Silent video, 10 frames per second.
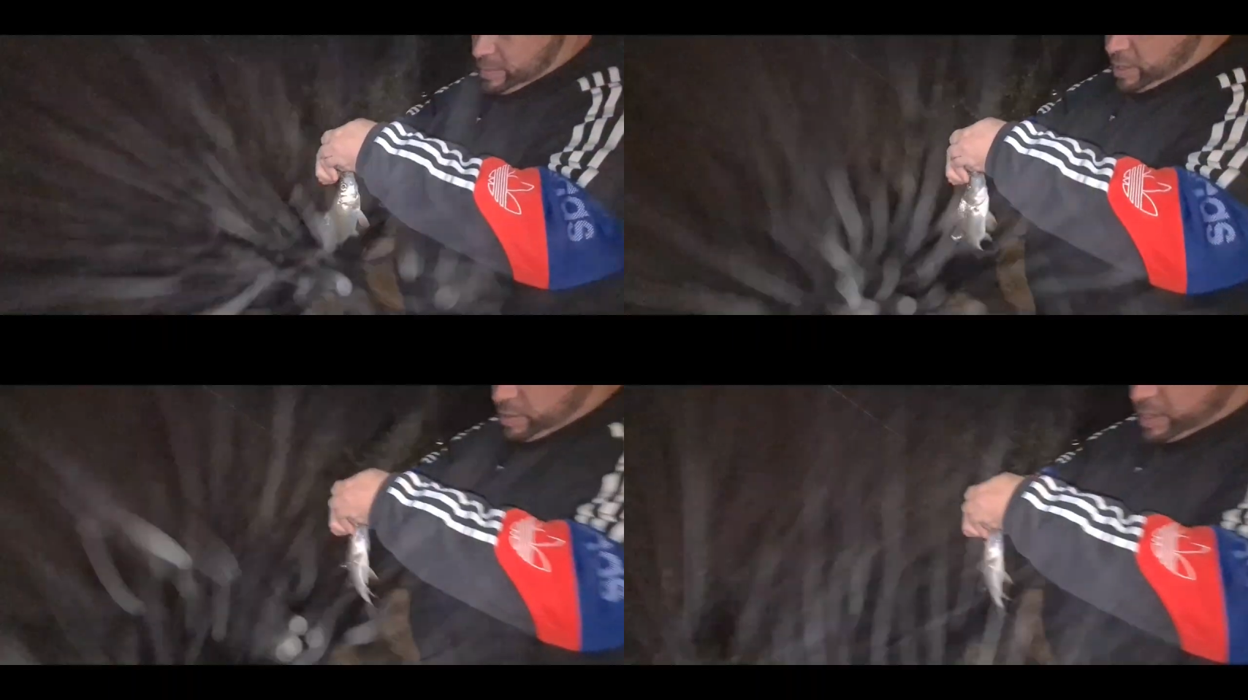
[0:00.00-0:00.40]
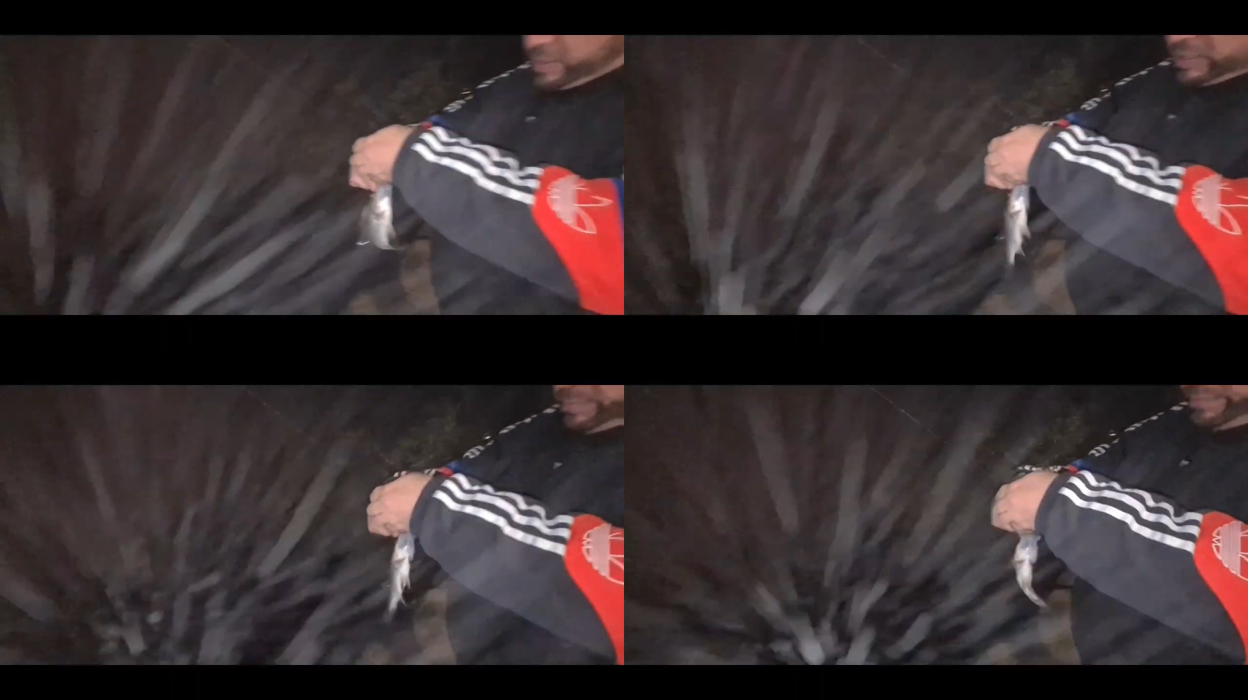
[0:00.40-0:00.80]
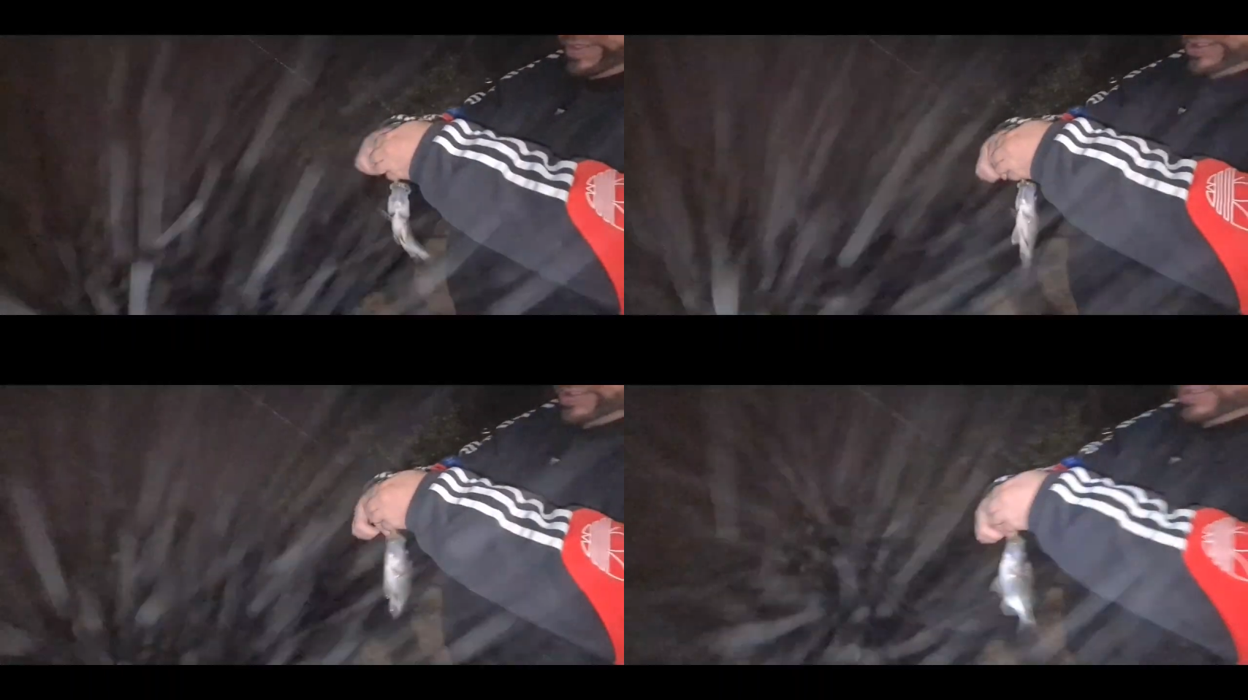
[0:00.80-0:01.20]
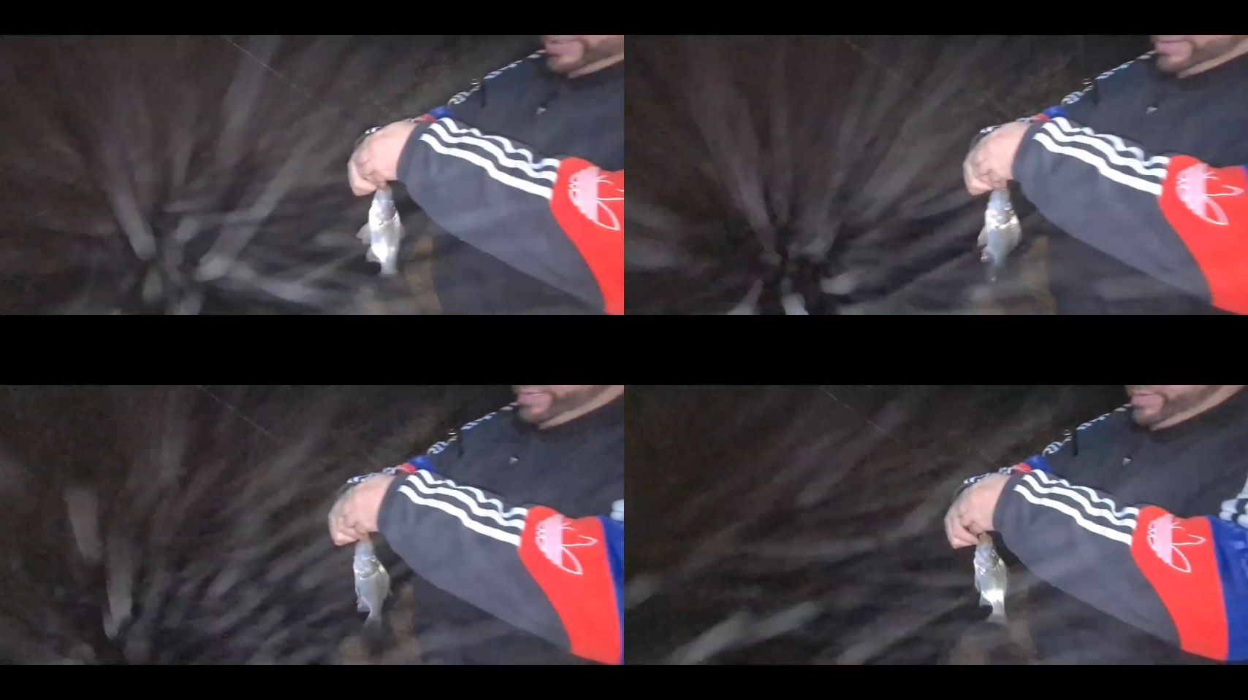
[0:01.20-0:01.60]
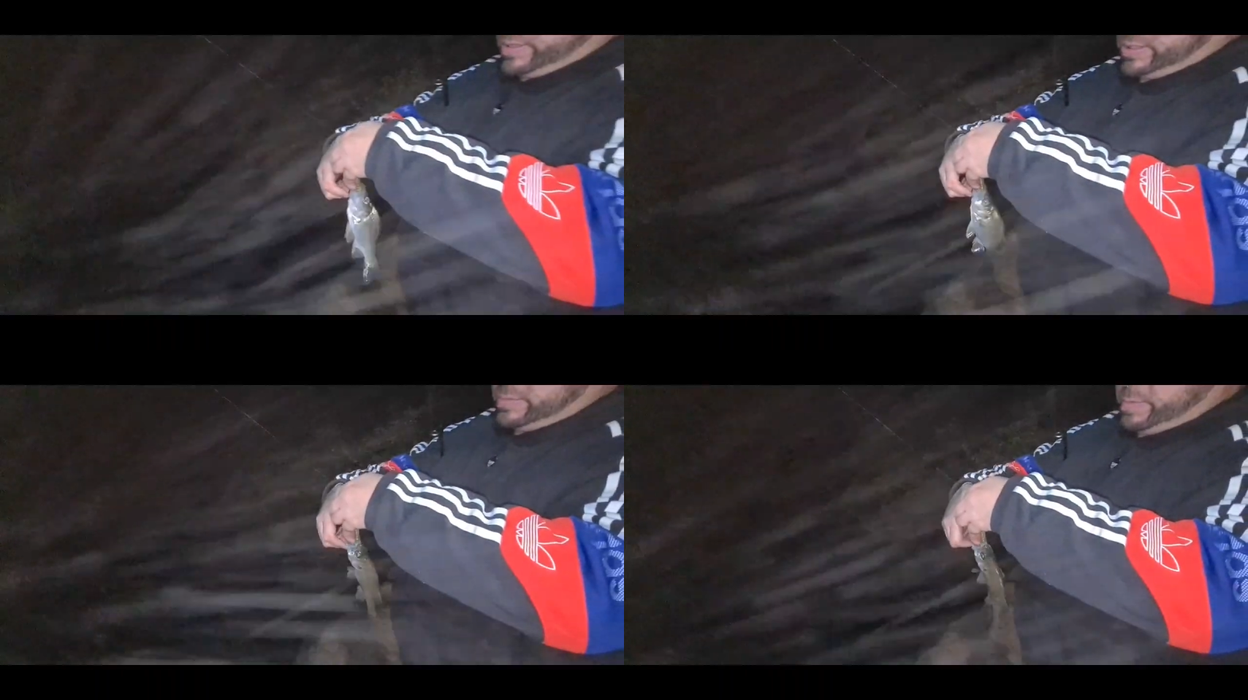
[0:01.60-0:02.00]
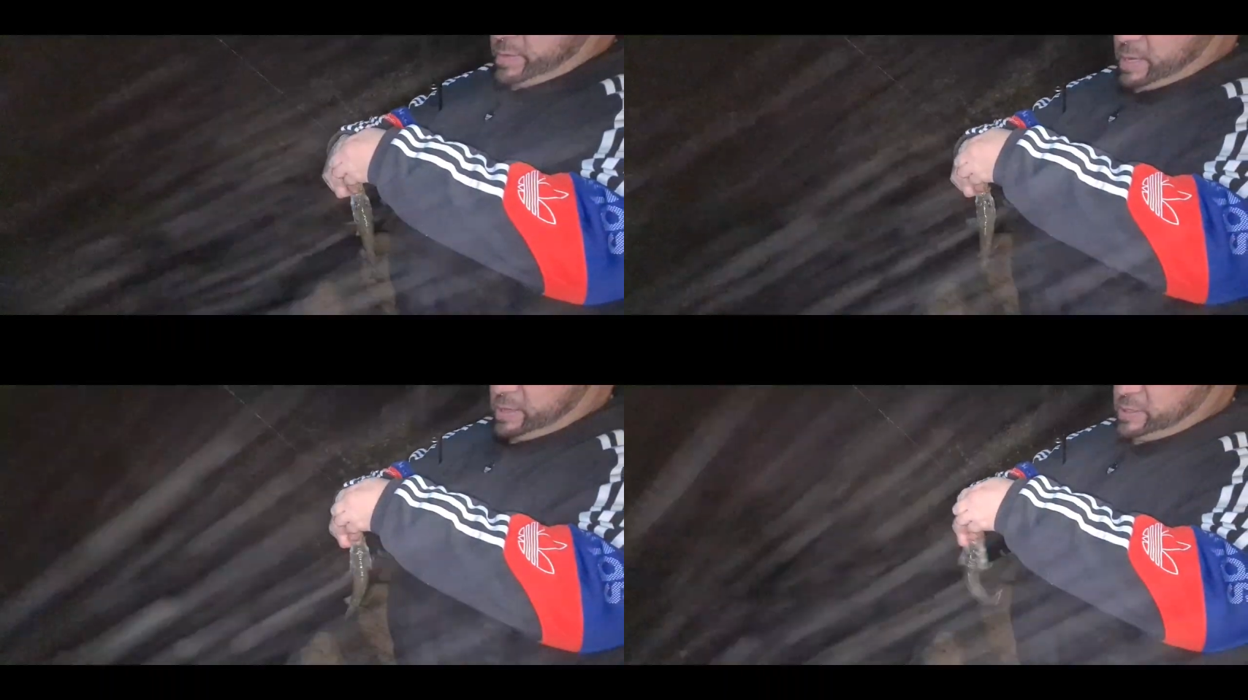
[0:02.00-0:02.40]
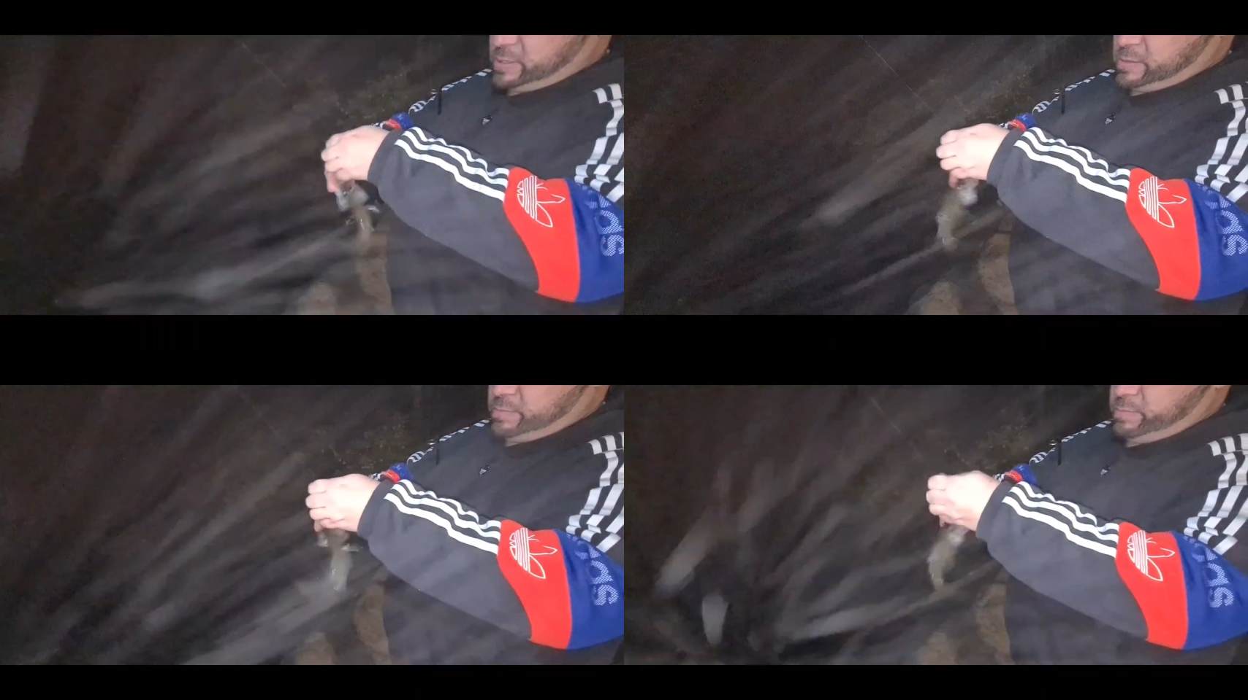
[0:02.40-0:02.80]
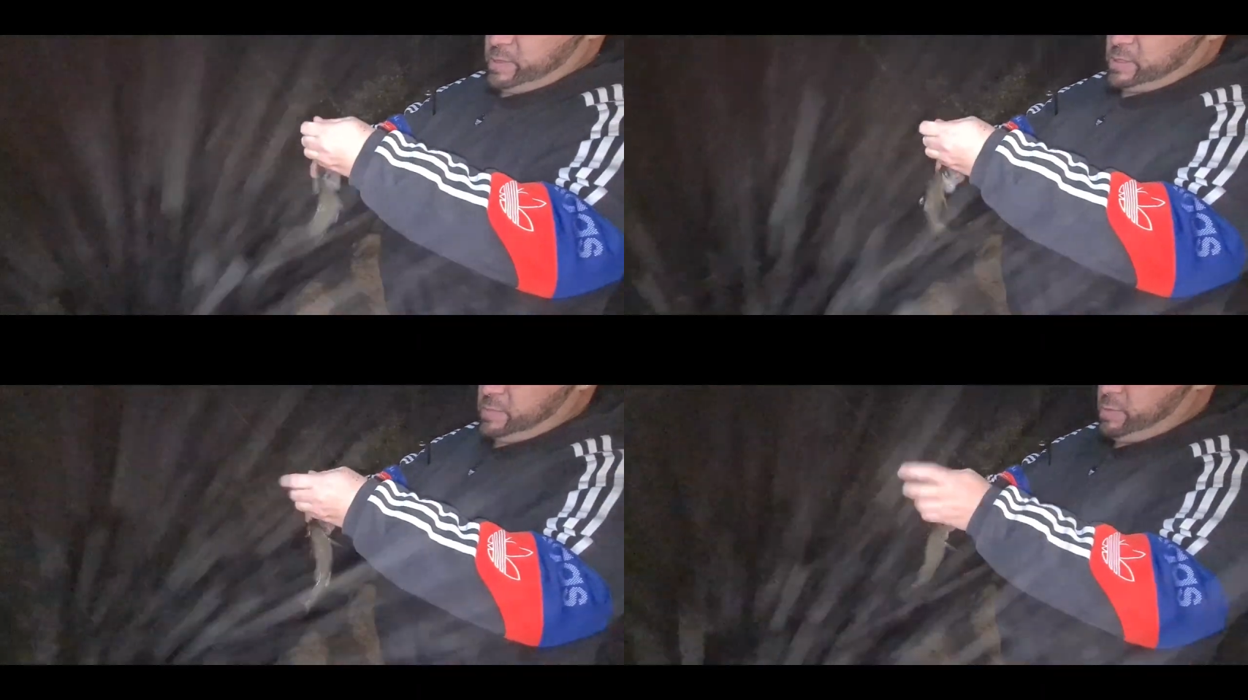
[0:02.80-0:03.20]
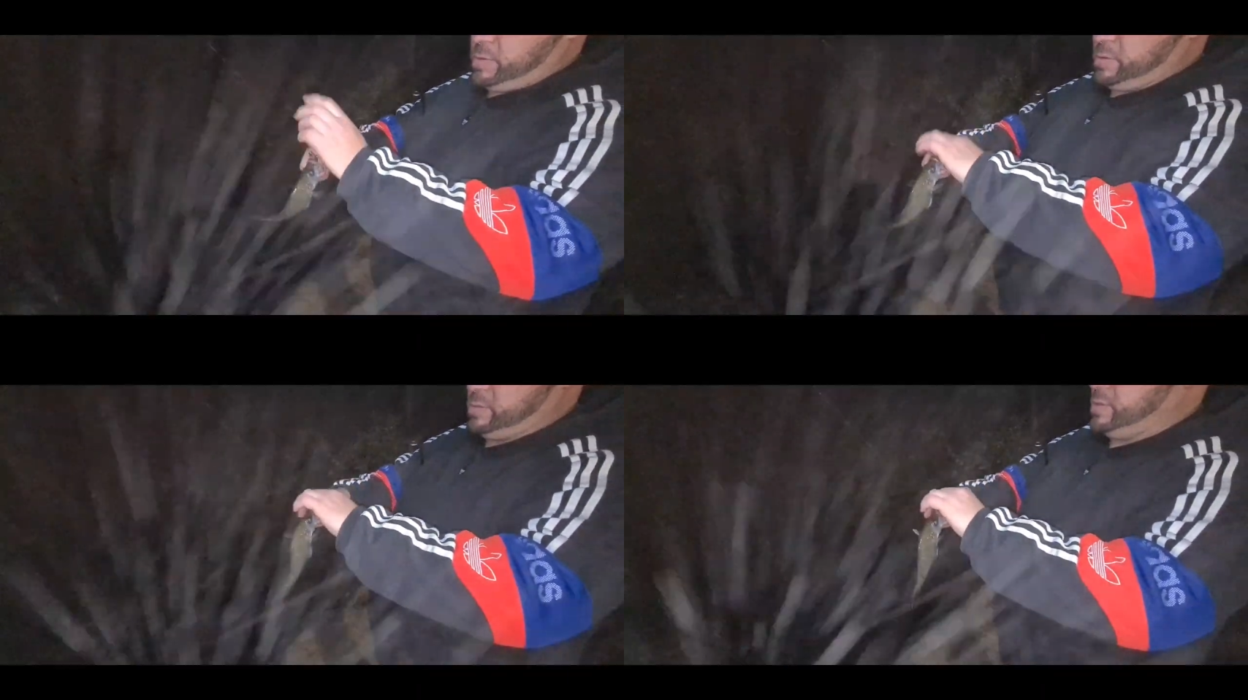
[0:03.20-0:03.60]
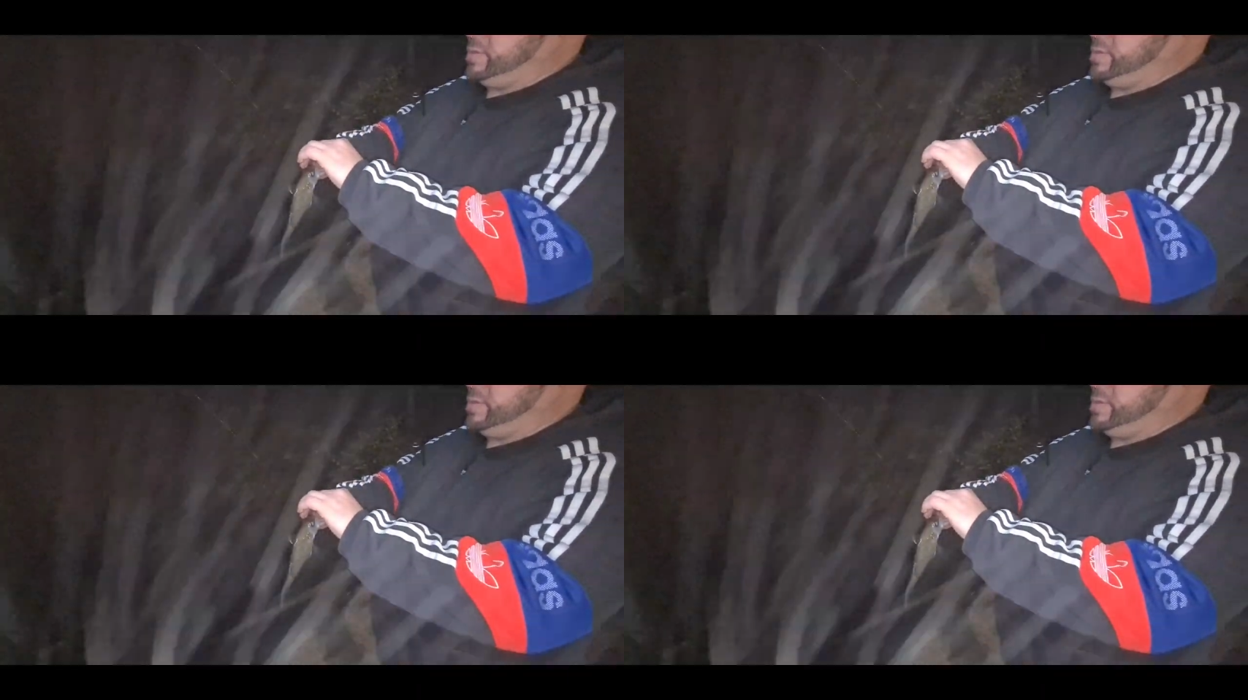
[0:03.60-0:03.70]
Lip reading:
(no speaker visible)